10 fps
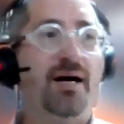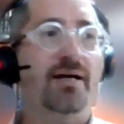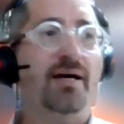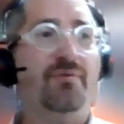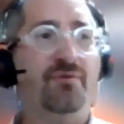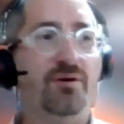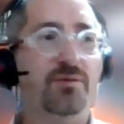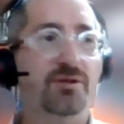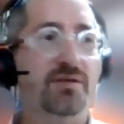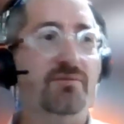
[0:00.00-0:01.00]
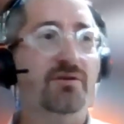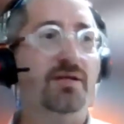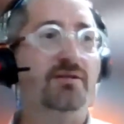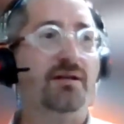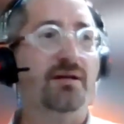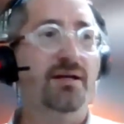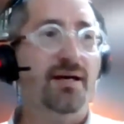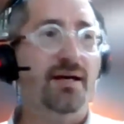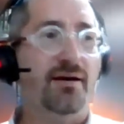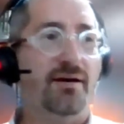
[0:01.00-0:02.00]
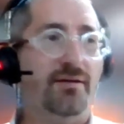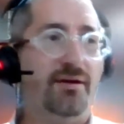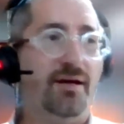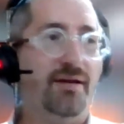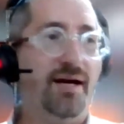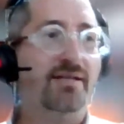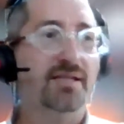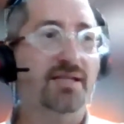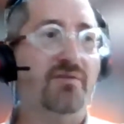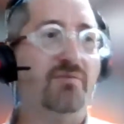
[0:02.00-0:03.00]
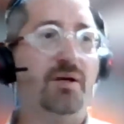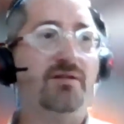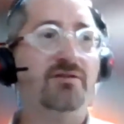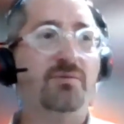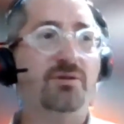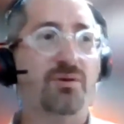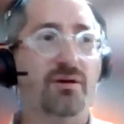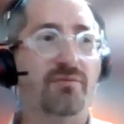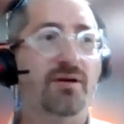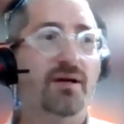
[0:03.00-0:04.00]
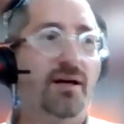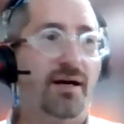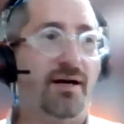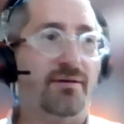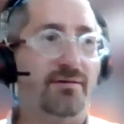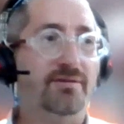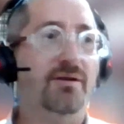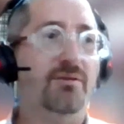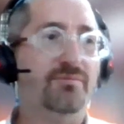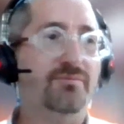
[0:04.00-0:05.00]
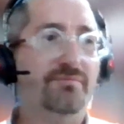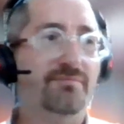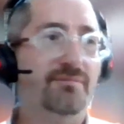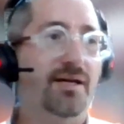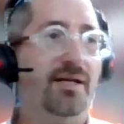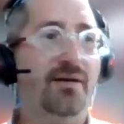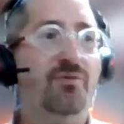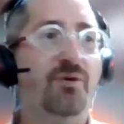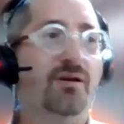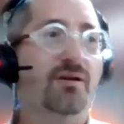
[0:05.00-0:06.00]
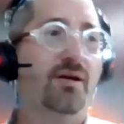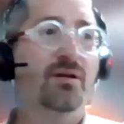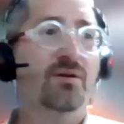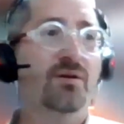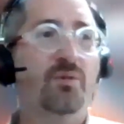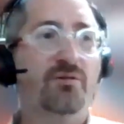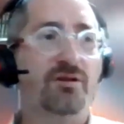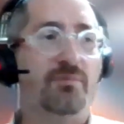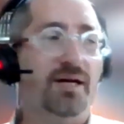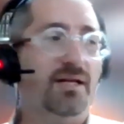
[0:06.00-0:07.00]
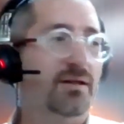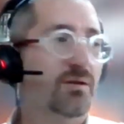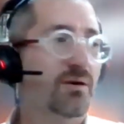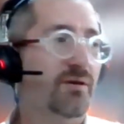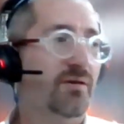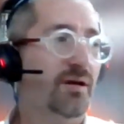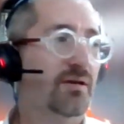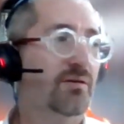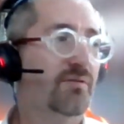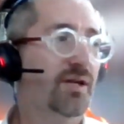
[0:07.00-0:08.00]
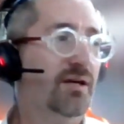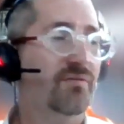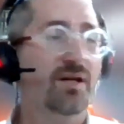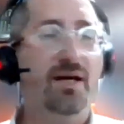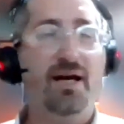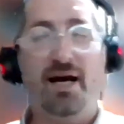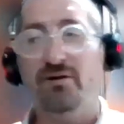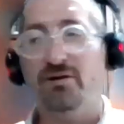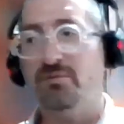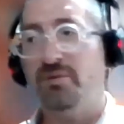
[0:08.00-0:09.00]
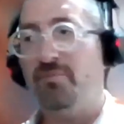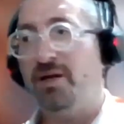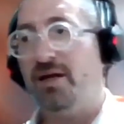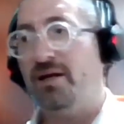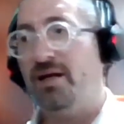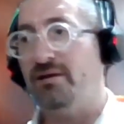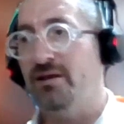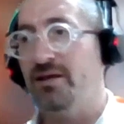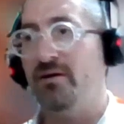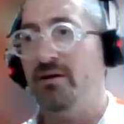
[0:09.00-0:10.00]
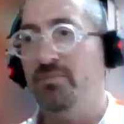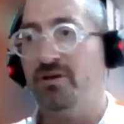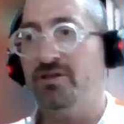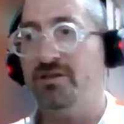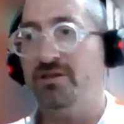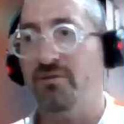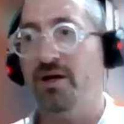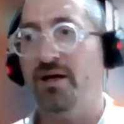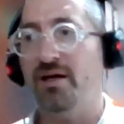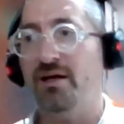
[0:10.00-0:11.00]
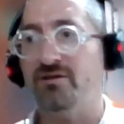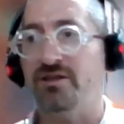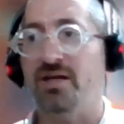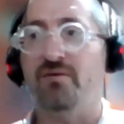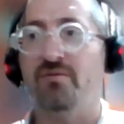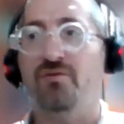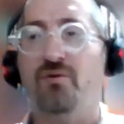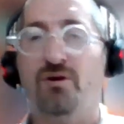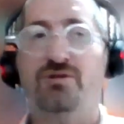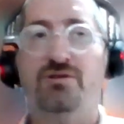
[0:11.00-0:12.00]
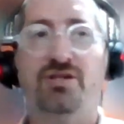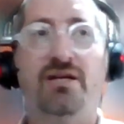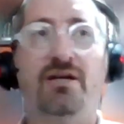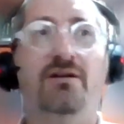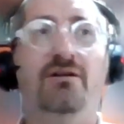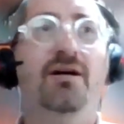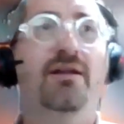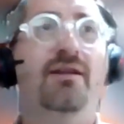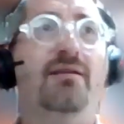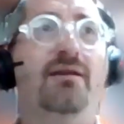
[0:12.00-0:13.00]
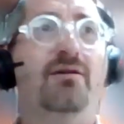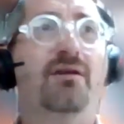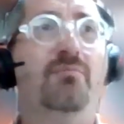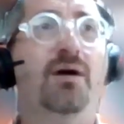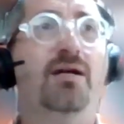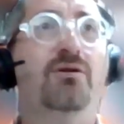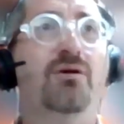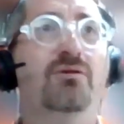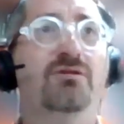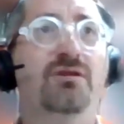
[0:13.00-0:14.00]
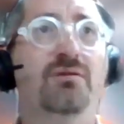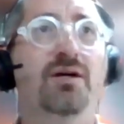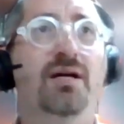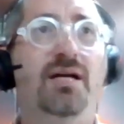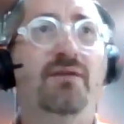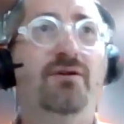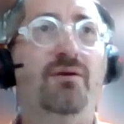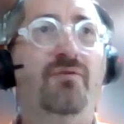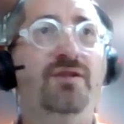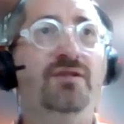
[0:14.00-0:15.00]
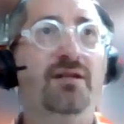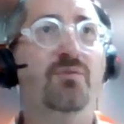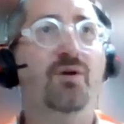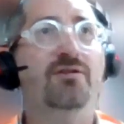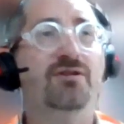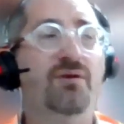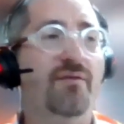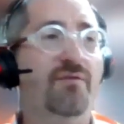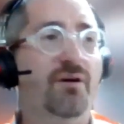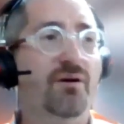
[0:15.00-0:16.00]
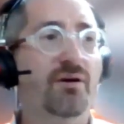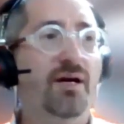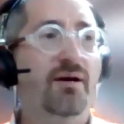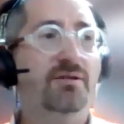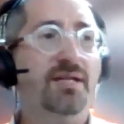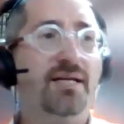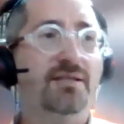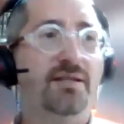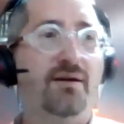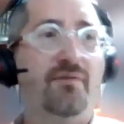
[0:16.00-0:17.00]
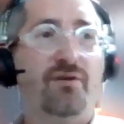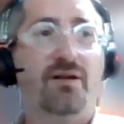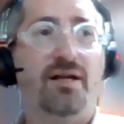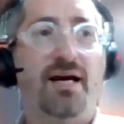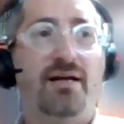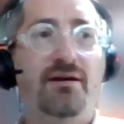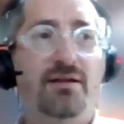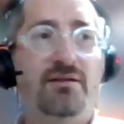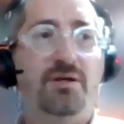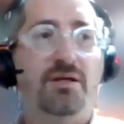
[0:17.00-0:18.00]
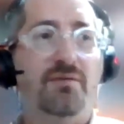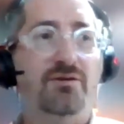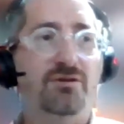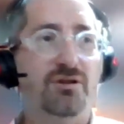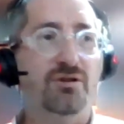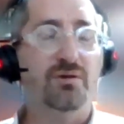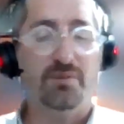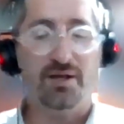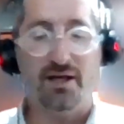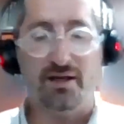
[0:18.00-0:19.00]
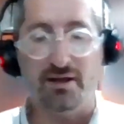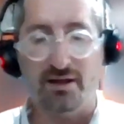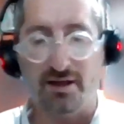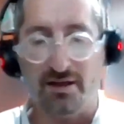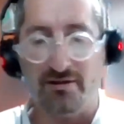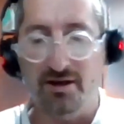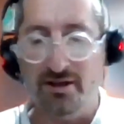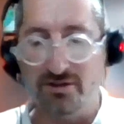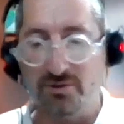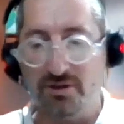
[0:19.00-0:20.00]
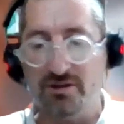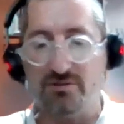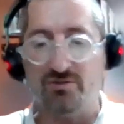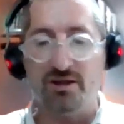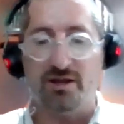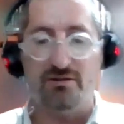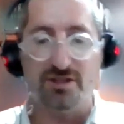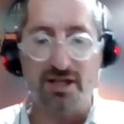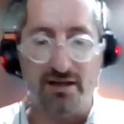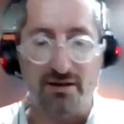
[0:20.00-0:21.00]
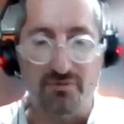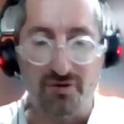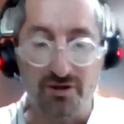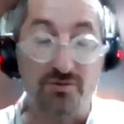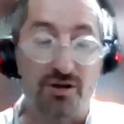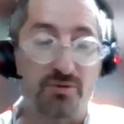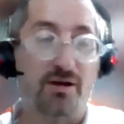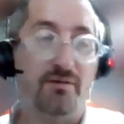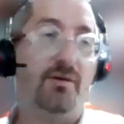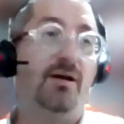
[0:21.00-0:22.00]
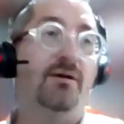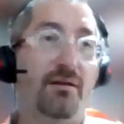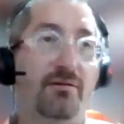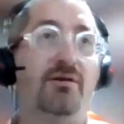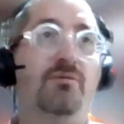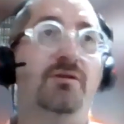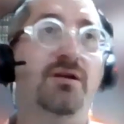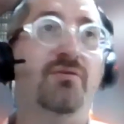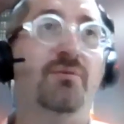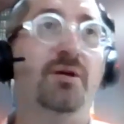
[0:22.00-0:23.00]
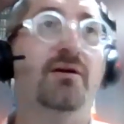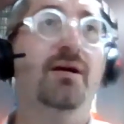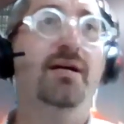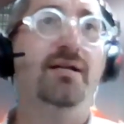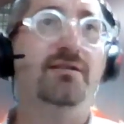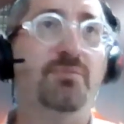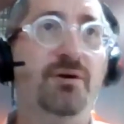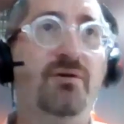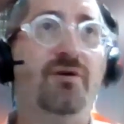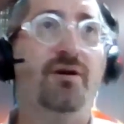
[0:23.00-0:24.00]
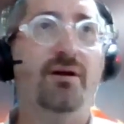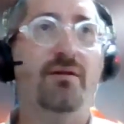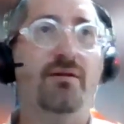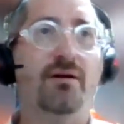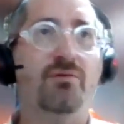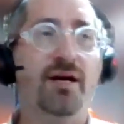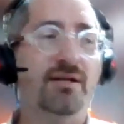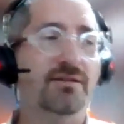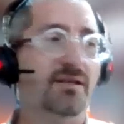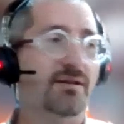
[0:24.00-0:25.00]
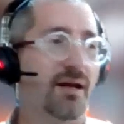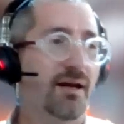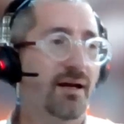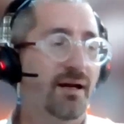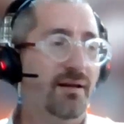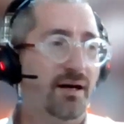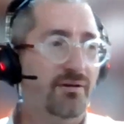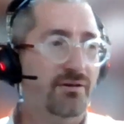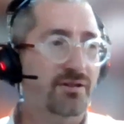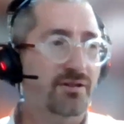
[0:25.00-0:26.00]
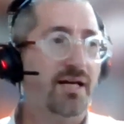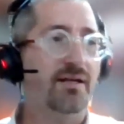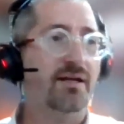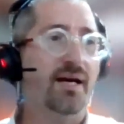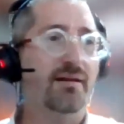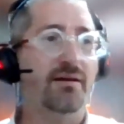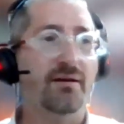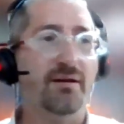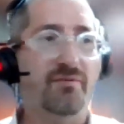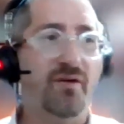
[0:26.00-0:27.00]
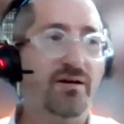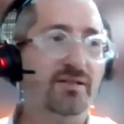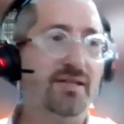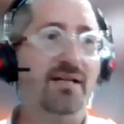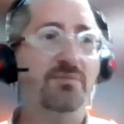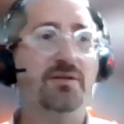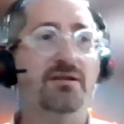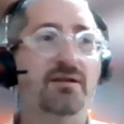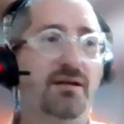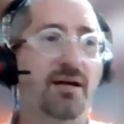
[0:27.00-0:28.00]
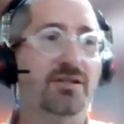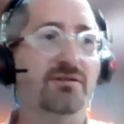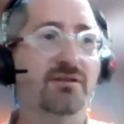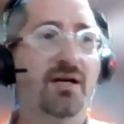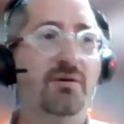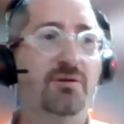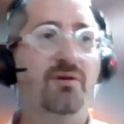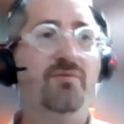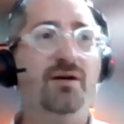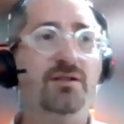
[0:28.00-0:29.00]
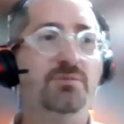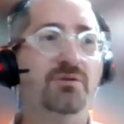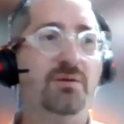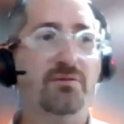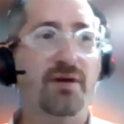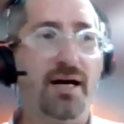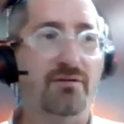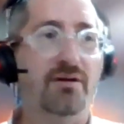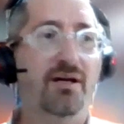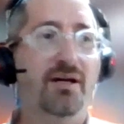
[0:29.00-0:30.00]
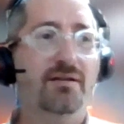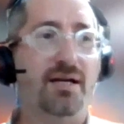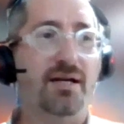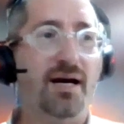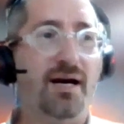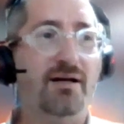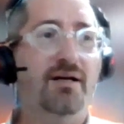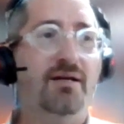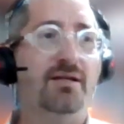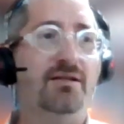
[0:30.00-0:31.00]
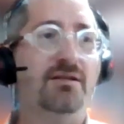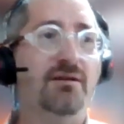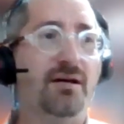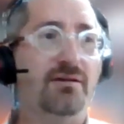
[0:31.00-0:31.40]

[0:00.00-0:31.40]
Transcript: by Ephron. He was given to him as not as a gift, but as some sort of a gift with some money in lieu of the gift. And also by B'nai Chet, he purchased it from B'nai Chet because he gave the 400 shekel that money goes to, even though it physically went to Ephron, it was actually for the land to be given to B'nai Chet. So we just really understand, first of all, another thing we see from here is the greatness and the understanding and the various aspects and connections between various psukim around Tanakh that